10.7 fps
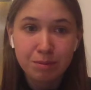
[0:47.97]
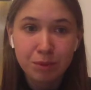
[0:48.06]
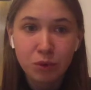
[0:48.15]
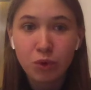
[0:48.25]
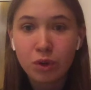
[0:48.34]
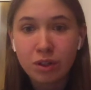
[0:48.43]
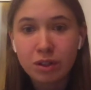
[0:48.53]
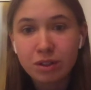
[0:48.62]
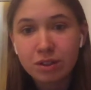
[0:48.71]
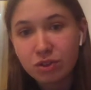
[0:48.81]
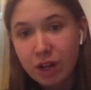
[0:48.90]

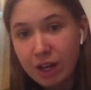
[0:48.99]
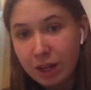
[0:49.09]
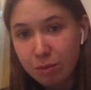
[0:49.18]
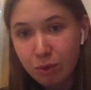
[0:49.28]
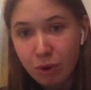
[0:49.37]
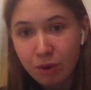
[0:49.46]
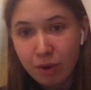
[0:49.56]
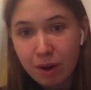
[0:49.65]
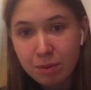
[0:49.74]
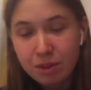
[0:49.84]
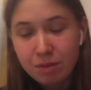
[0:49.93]
Google training
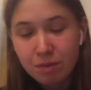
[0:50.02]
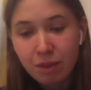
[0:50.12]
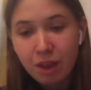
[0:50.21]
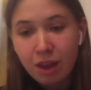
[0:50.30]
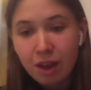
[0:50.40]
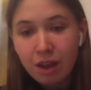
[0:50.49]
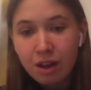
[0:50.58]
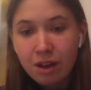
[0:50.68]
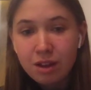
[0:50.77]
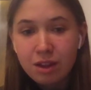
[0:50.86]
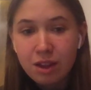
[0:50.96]
programs.
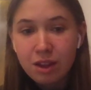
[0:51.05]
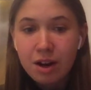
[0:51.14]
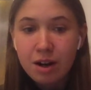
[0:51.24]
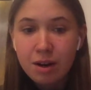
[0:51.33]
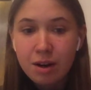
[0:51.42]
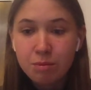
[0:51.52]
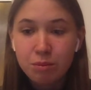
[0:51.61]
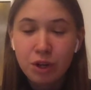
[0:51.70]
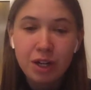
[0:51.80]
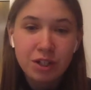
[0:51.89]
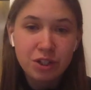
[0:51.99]
They are
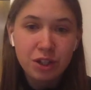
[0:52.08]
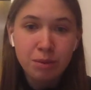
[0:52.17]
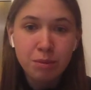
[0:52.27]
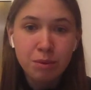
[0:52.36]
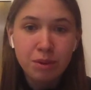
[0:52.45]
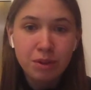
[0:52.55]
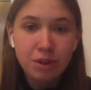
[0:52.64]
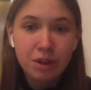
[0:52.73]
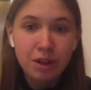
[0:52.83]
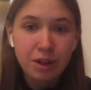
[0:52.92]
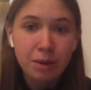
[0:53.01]
pretty cheap
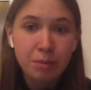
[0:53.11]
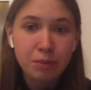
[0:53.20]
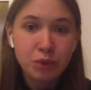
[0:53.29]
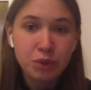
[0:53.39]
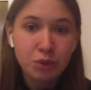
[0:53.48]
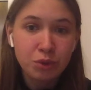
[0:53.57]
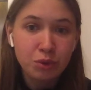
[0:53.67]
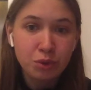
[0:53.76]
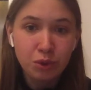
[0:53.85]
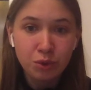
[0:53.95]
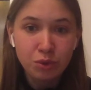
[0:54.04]
to
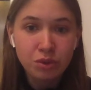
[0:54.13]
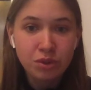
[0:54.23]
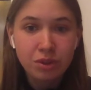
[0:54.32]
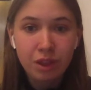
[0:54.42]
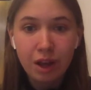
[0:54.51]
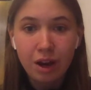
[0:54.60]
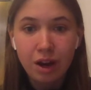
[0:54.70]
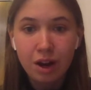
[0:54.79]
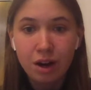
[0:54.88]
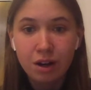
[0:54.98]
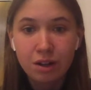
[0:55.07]
use. They
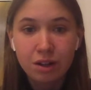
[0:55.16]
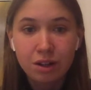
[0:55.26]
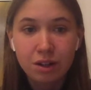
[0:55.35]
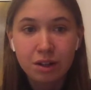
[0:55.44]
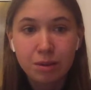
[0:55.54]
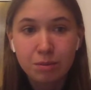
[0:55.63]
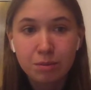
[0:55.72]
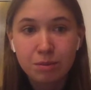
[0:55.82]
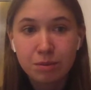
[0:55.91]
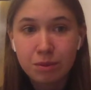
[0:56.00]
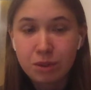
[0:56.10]
are
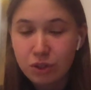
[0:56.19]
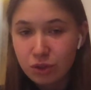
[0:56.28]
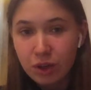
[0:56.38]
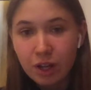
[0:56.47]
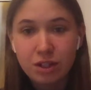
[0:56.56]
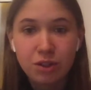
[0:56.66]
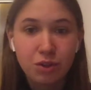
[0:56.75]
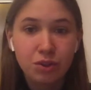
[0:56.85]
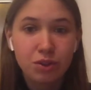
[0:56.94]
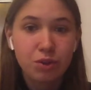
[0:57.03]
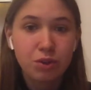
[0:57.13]
situated
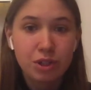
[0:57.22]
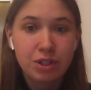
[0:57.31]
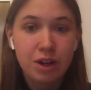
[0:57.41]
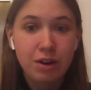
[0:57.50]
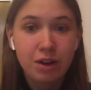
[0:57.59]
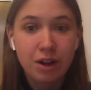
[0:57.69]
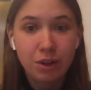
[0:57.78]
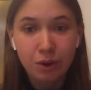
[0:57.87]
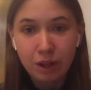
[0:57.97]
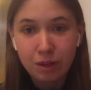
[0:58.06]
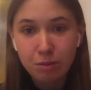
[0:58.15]
on Coursera
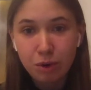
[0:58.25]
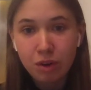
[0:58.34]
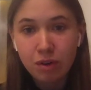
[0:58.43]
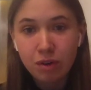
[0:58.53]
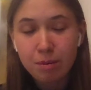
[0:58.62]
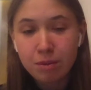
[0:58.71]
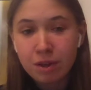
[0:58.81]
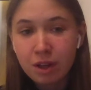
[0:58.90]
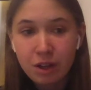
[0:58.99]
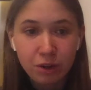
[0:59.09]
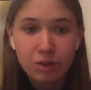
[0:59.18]
learning program,
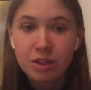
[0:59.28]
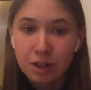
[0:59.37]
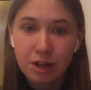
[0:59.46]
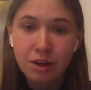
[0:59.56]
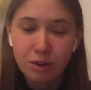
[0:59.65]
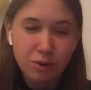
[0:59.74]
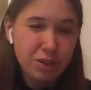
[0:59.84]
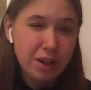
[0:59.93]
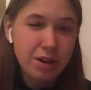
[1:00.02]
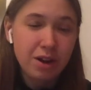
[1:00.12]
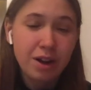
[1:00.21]

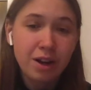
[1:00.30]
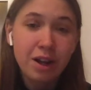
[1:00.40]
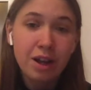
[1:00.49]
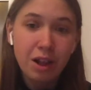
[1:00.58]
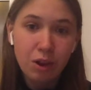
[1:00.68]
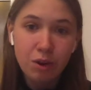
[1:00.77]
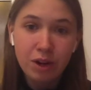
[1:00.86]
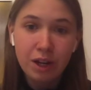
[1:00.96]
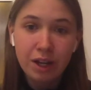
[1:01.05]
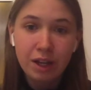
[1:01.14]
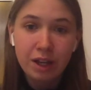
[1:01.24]
Coursera
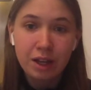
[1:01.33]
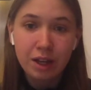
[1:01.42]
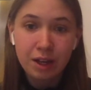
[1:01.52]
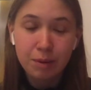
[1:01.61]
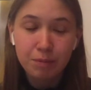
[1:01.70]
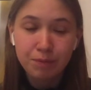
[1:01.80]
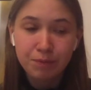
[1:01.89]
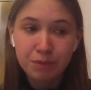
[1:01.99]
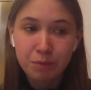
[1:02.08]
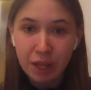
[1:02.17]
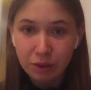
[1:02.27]
learning
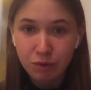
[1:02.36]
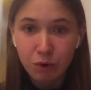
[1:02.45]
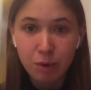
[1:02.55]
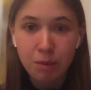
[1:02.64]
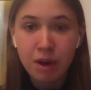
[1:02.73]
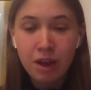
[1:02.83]
platform.